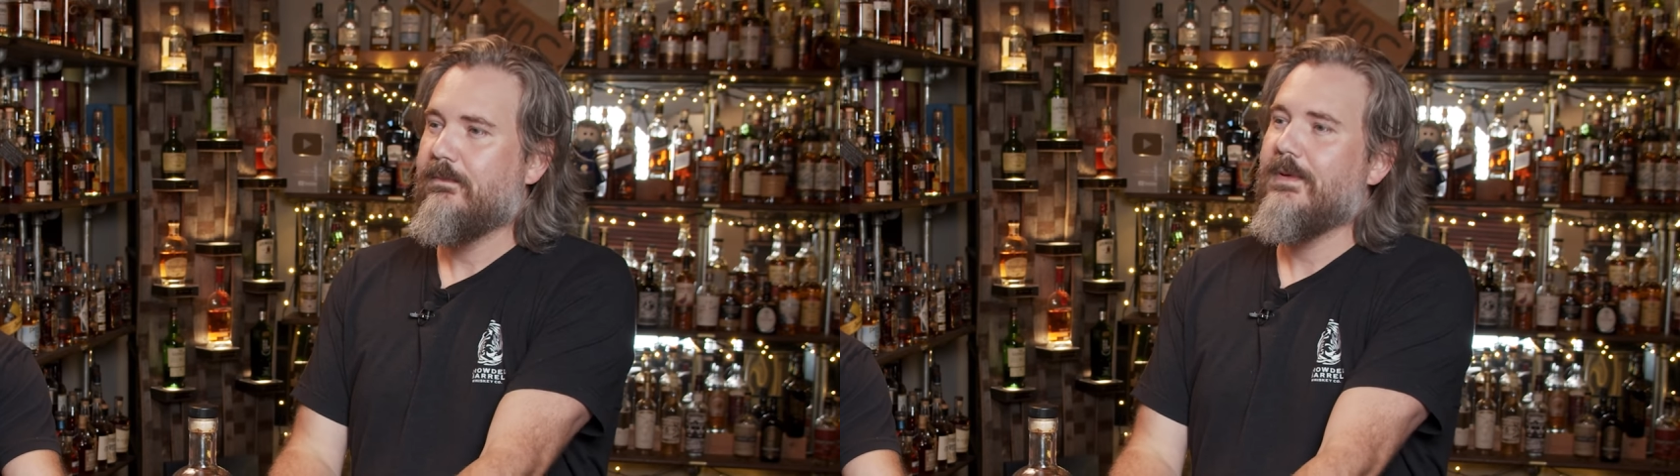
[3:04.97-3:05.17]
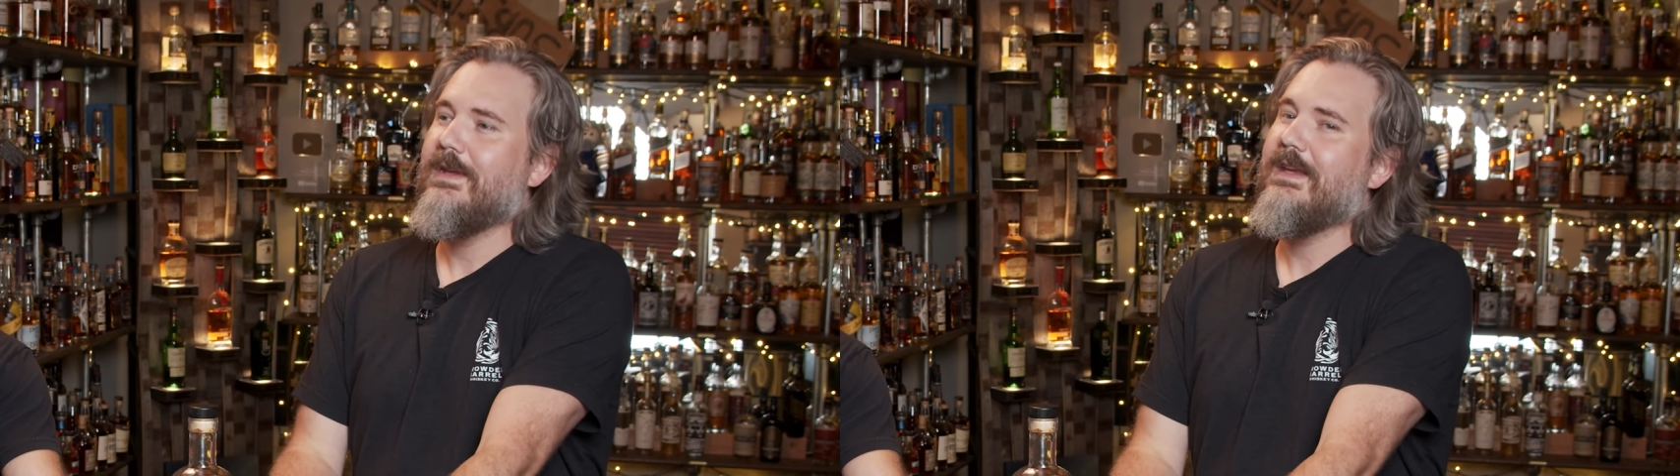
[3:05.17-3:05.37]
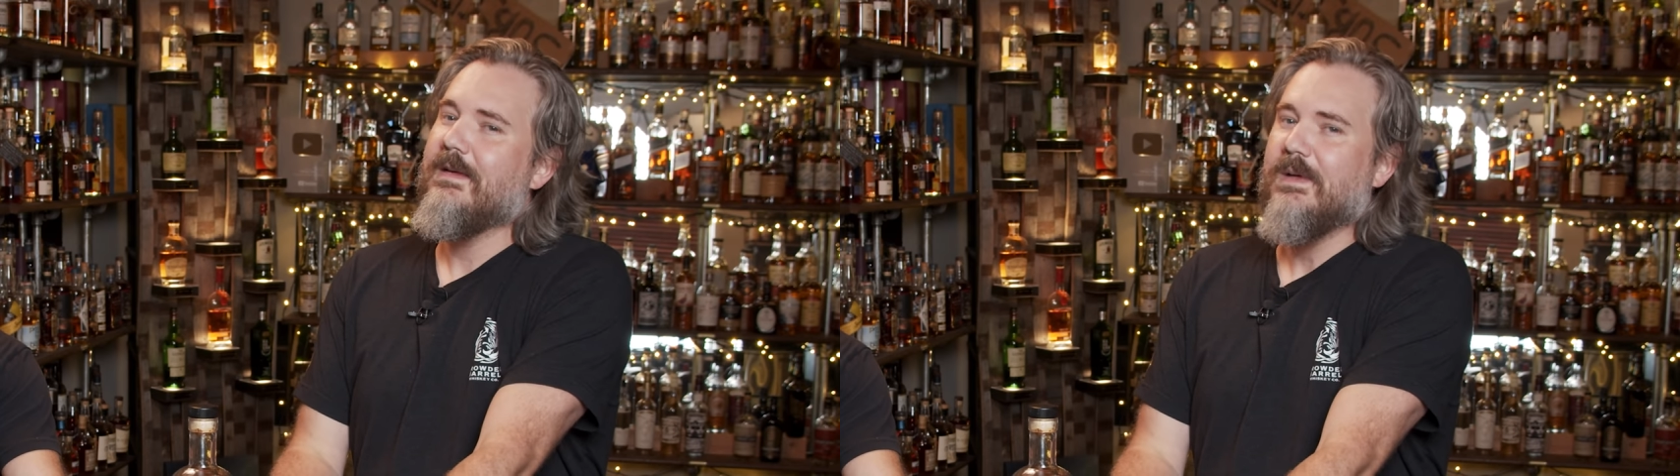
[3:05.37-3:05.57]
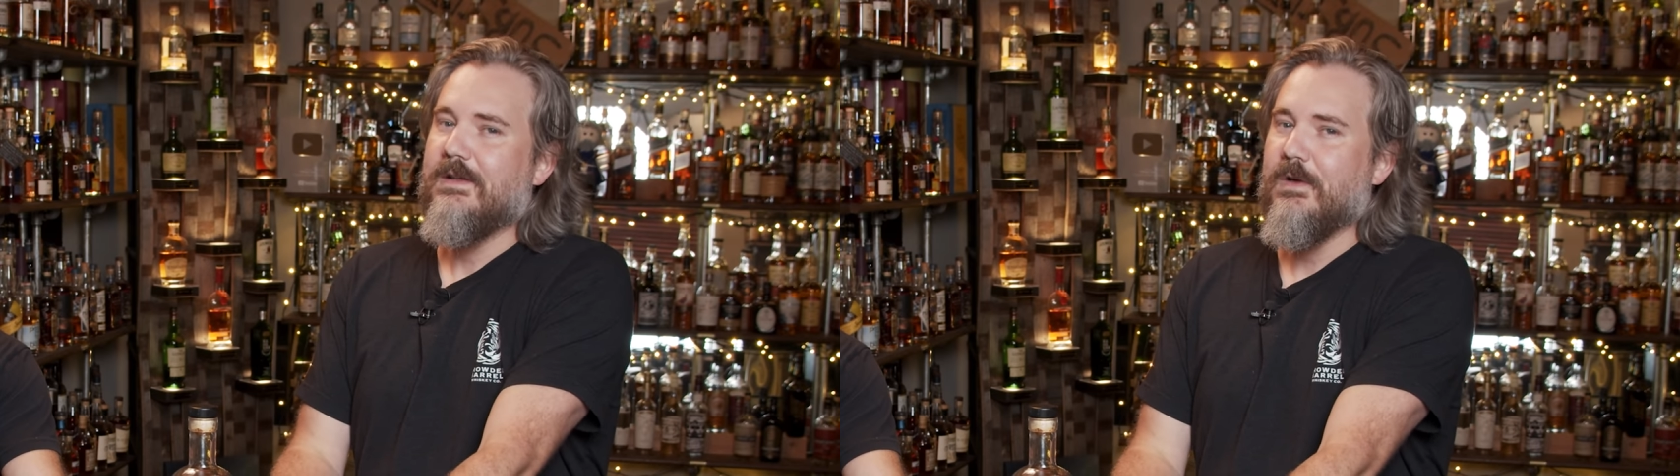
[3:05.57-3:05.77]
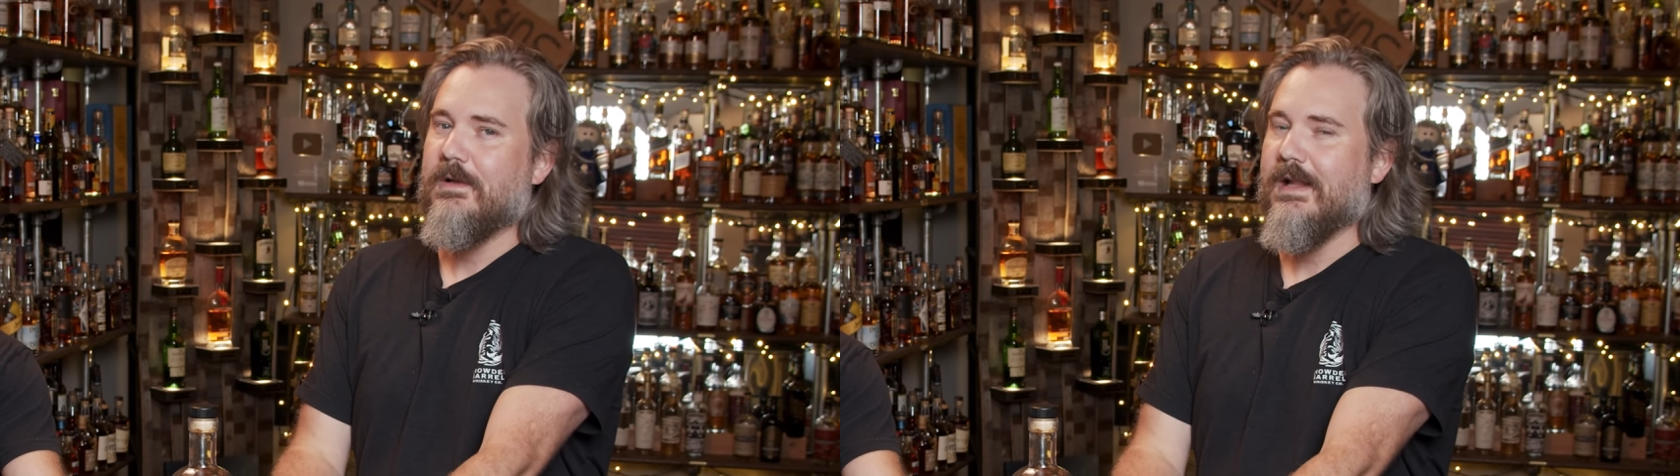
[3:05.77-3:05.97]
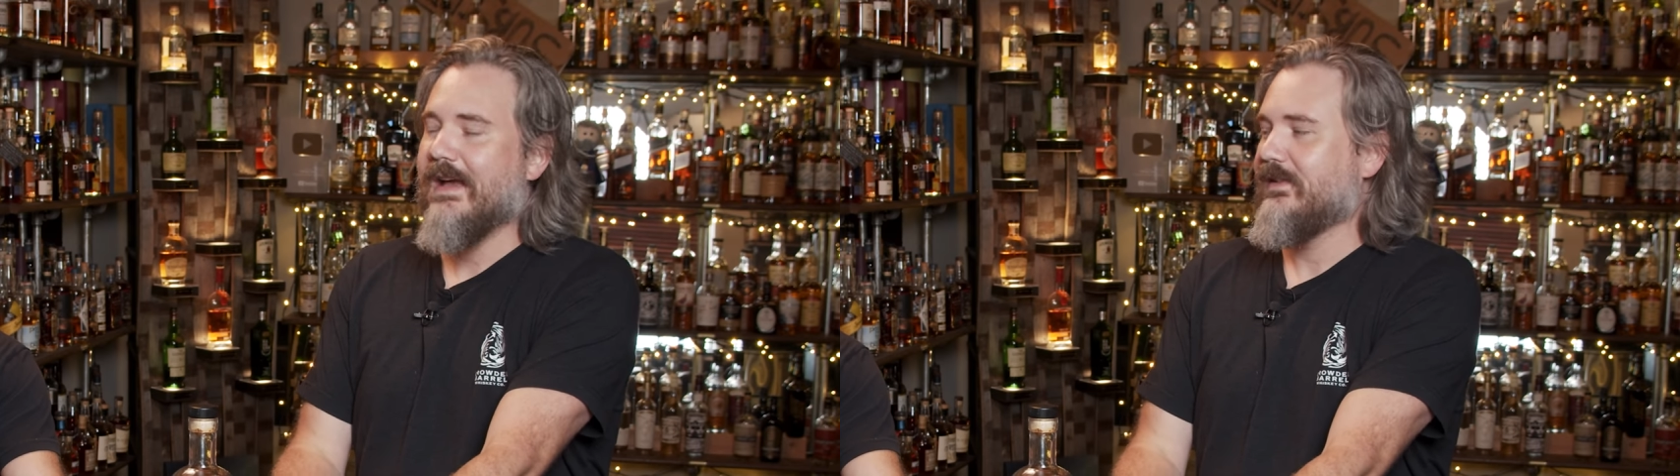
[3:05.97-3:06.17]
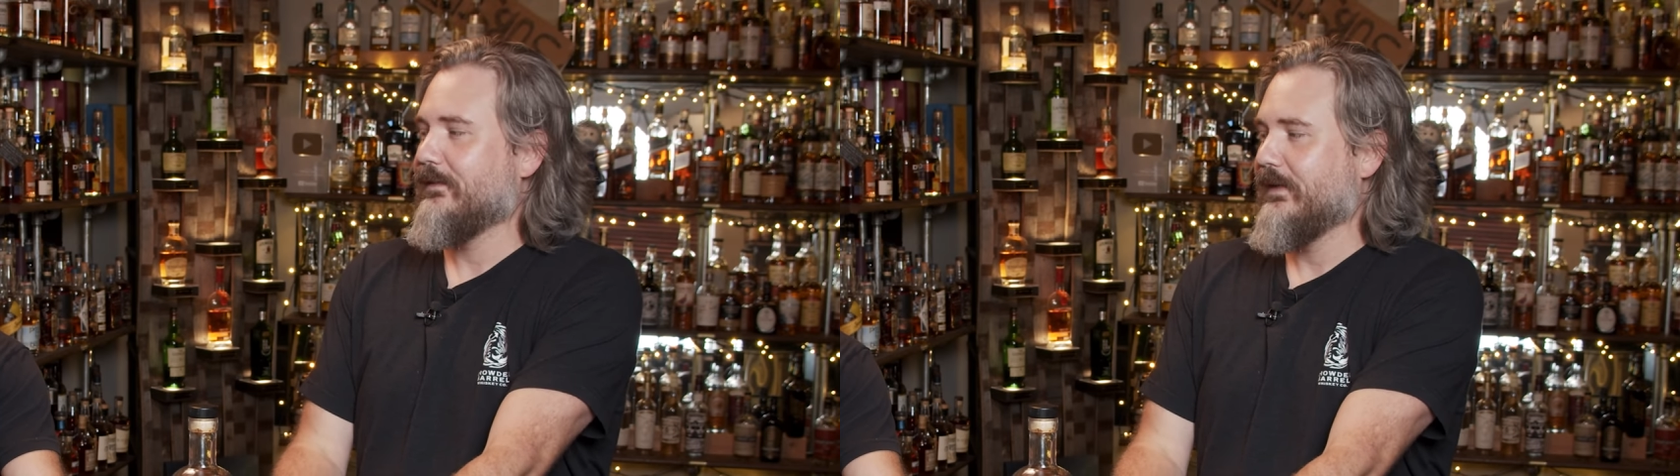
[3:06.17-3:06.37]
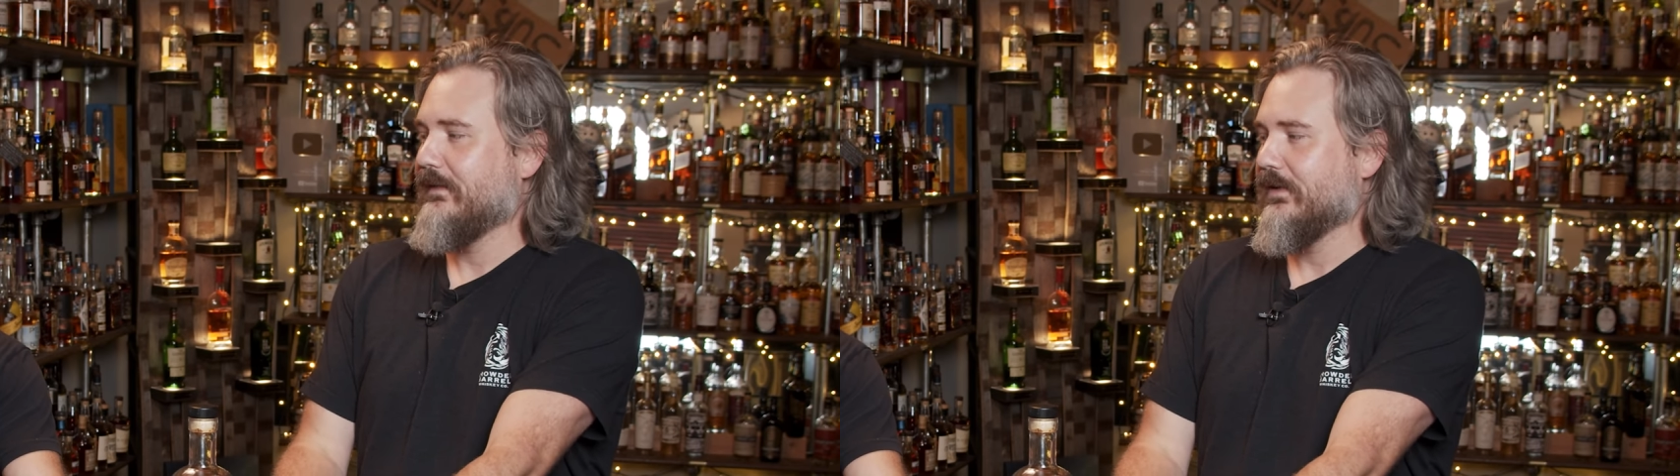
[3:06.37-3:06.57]
And you give me two classic
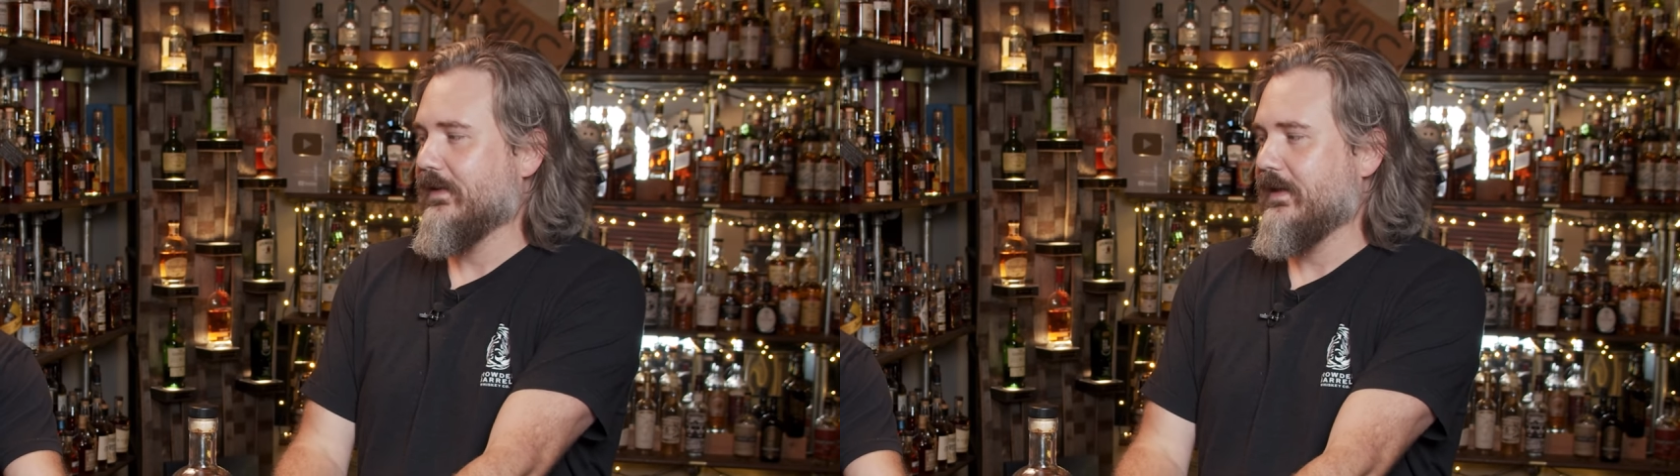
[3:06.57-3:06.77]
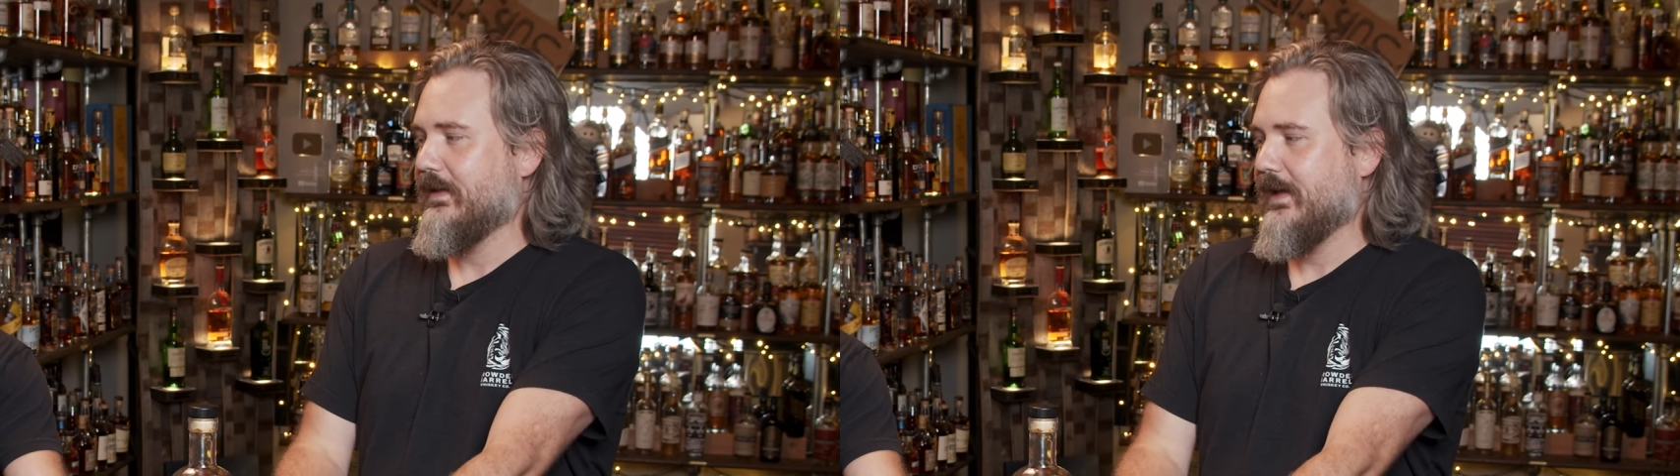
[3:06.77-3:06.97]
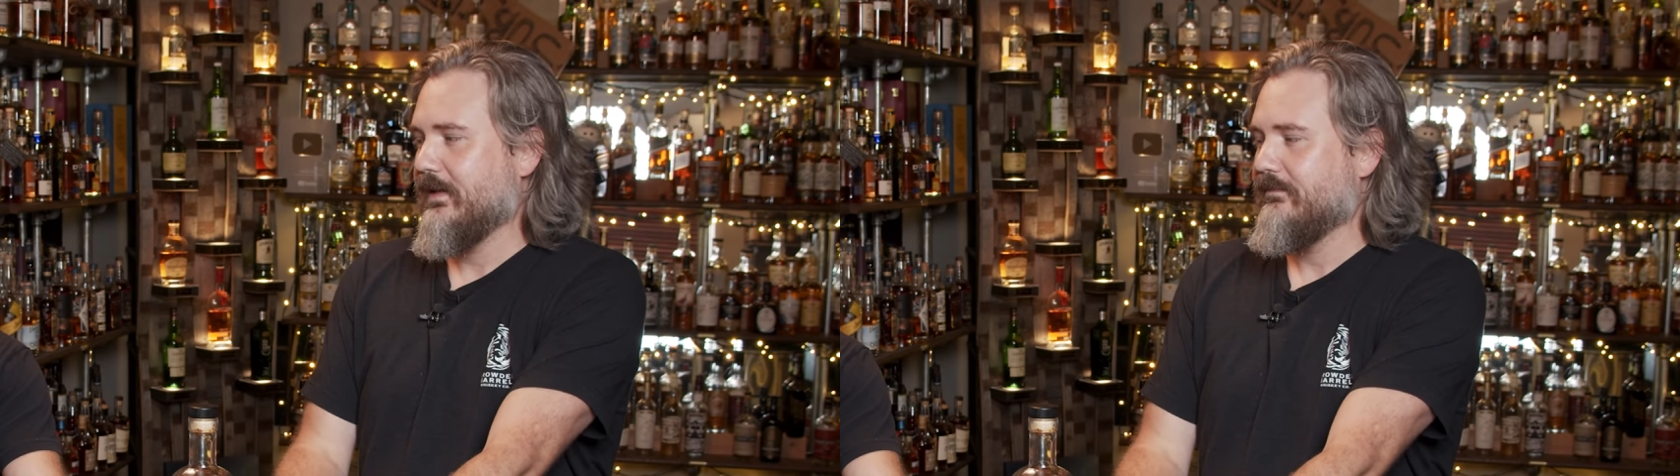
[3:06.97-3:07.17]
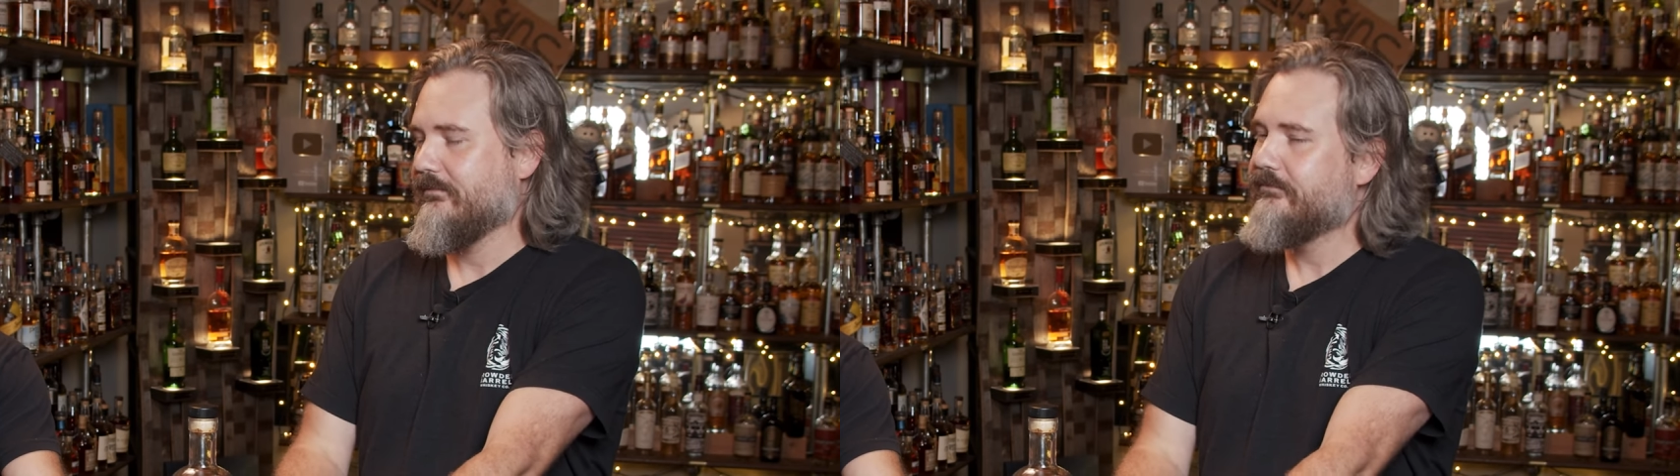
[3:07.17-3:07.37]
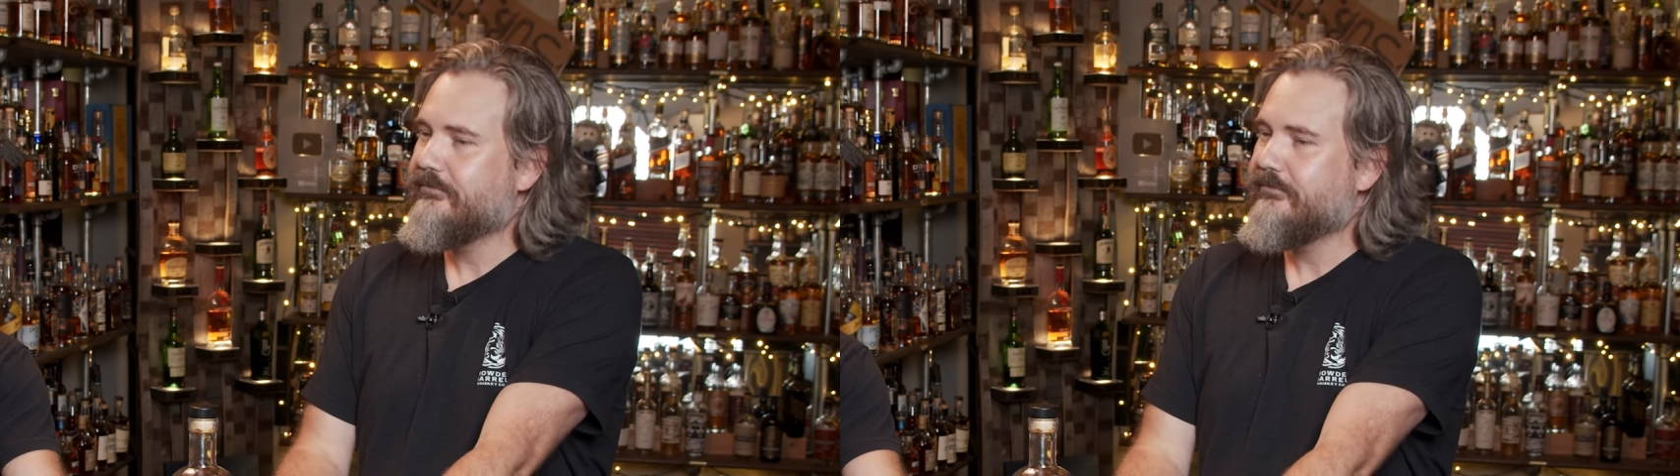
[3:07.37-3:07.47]
flavors like that.